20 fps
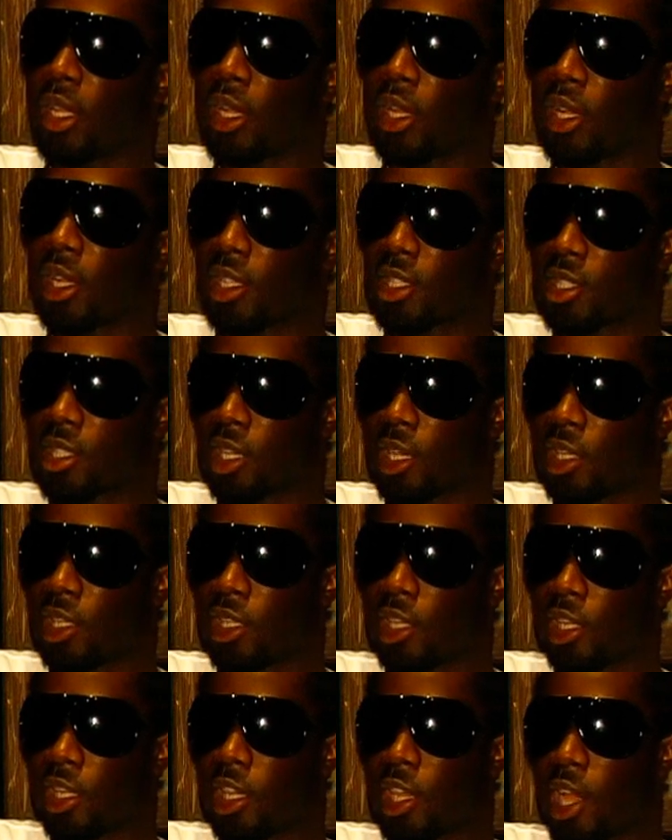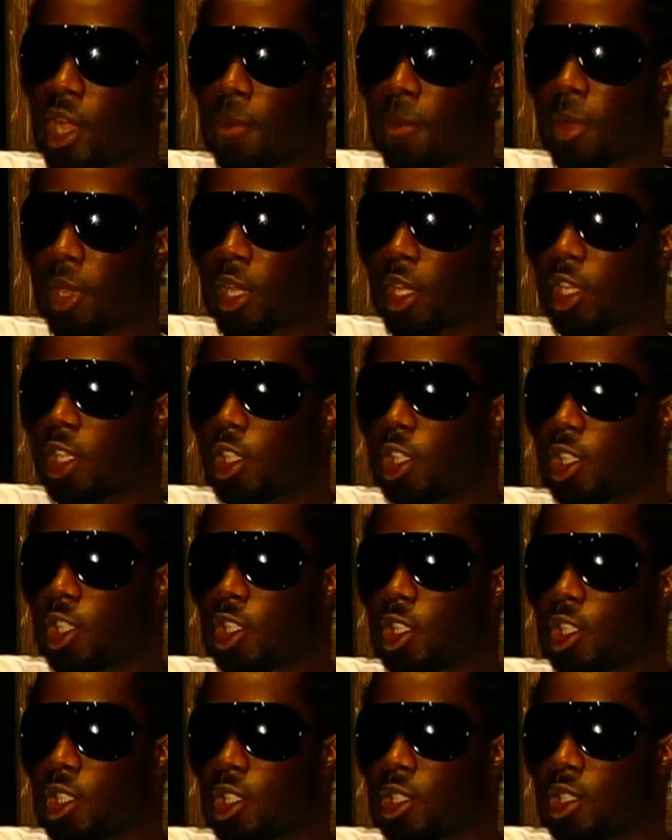You understand? You can't make it
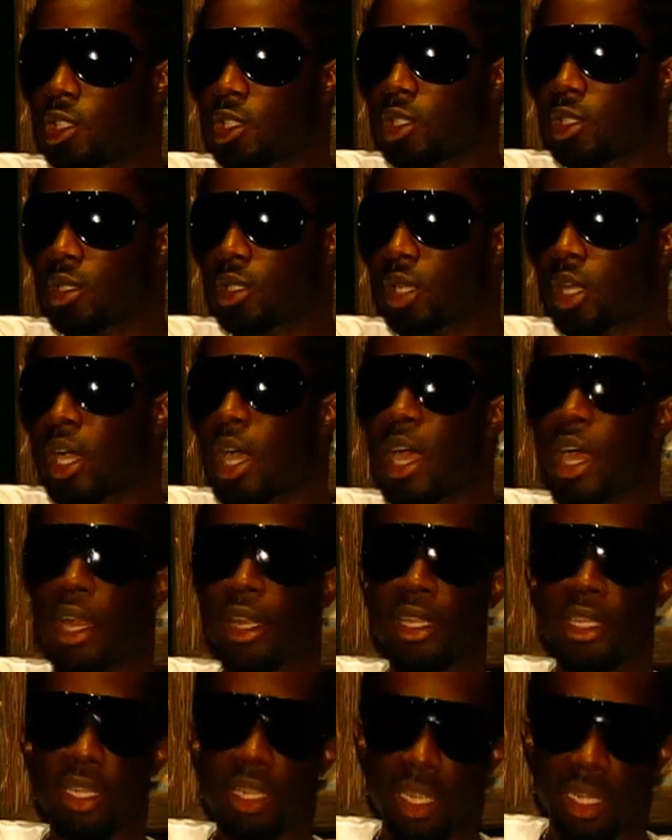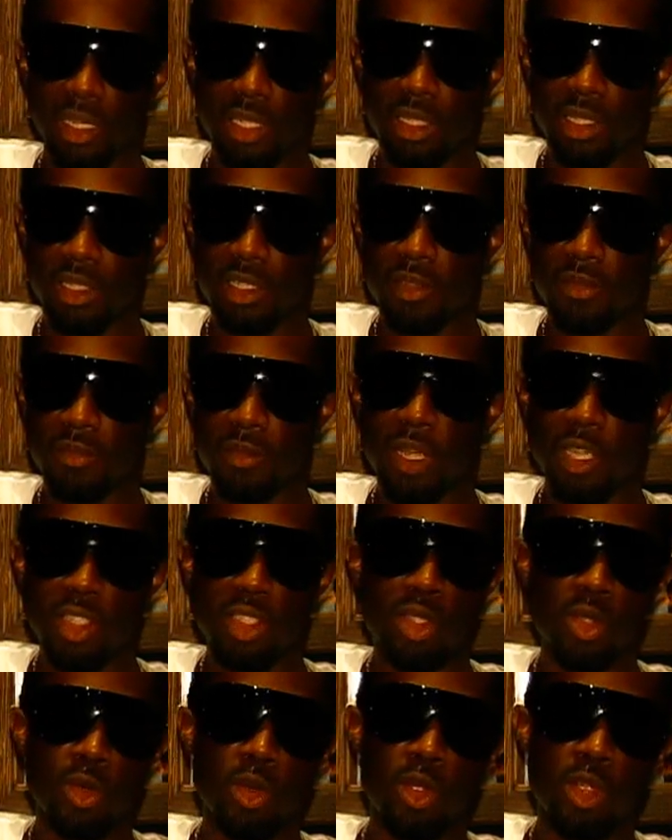corny then, if
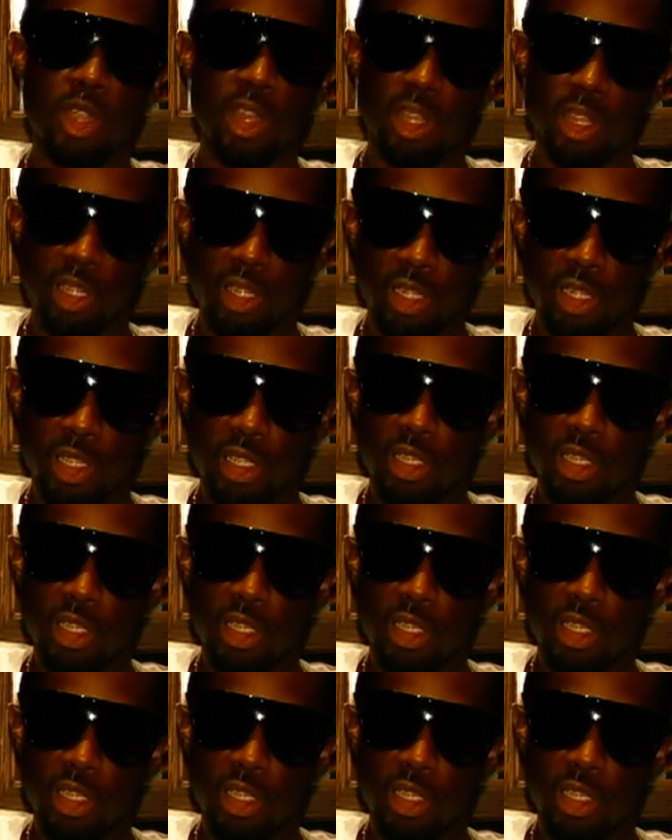that's the word.